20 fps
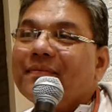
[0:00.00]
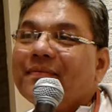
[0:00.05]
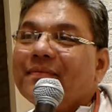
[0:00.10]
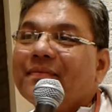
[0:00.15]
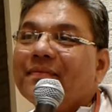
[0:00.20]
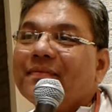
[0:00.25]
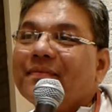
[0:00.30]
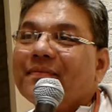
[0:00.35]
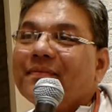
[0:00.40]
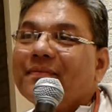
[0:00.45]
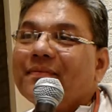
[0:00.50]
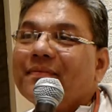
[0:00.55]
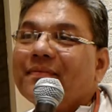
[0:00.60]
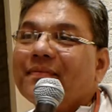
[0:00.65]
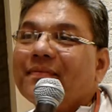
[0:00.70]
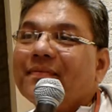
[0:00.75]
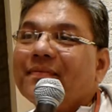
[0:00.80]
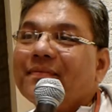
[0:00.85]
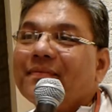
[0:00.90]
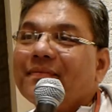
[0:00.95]
learned it."
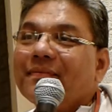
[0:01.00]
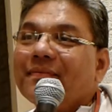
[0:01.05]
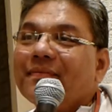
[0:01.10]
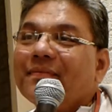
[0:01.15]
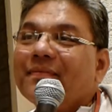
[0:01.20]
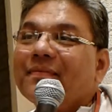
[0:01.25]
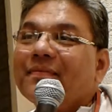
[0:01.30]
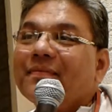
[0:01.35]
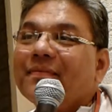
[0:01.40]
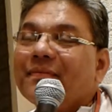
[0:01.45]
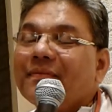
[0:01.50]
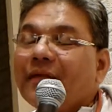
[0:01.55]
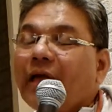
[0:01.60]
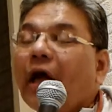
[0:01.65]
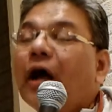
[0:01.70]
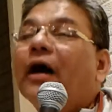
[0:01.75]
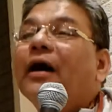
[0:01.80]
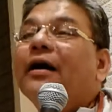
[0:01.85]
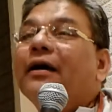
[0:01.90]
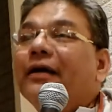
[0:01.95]
So
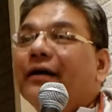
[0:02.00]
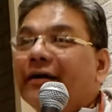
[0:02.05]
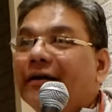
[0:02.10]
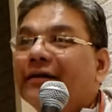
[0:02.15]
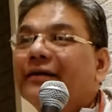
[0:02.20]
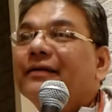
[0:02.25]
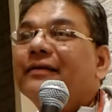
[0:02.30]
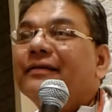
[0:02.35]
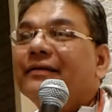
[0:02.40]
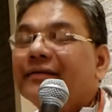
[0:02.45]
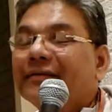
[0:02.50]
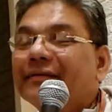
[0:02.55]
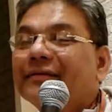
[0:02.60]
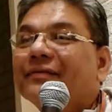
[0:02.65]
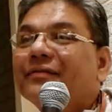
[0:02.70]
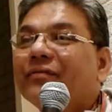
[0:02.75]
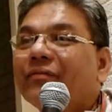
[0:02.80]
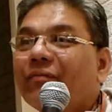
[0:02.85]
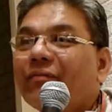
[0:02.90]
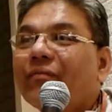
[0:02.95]
in the
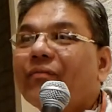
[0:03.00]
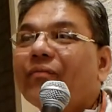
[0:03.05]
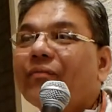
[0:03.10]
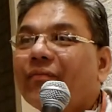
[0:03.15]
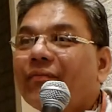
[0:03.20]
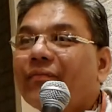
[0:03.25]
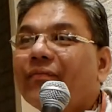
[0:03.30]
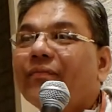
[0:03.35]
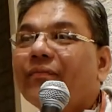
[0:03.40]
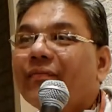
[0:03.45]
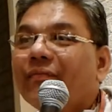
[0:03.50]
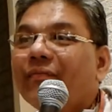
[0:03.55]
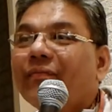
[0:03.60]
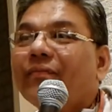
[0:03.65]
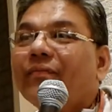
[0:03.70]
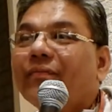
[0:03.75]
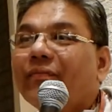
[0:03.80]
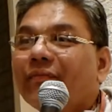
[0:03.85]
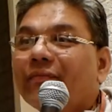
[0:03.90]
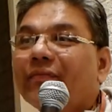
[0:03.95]
movie.
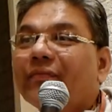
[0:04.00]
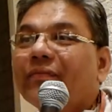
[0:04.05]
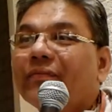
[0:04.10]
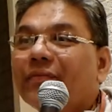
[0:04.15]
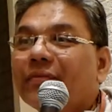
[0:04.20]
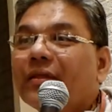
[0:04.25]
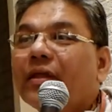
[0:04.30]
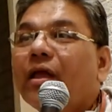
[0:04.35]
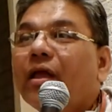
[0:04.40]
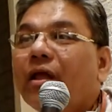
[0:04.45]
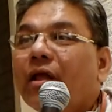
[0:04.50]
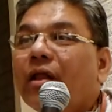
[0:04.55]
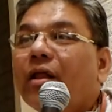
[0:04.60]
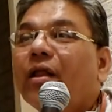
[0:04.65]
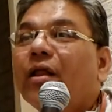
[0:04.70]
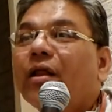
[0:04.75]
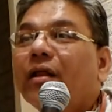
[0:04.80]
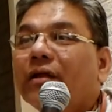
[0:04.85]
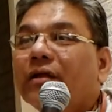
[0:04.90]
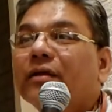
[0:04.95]

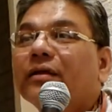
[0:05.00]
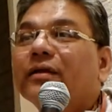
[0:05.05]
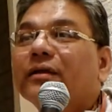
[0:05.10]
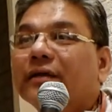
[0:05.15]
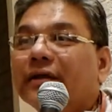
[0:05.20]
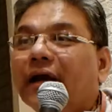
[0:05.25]
Made this movie.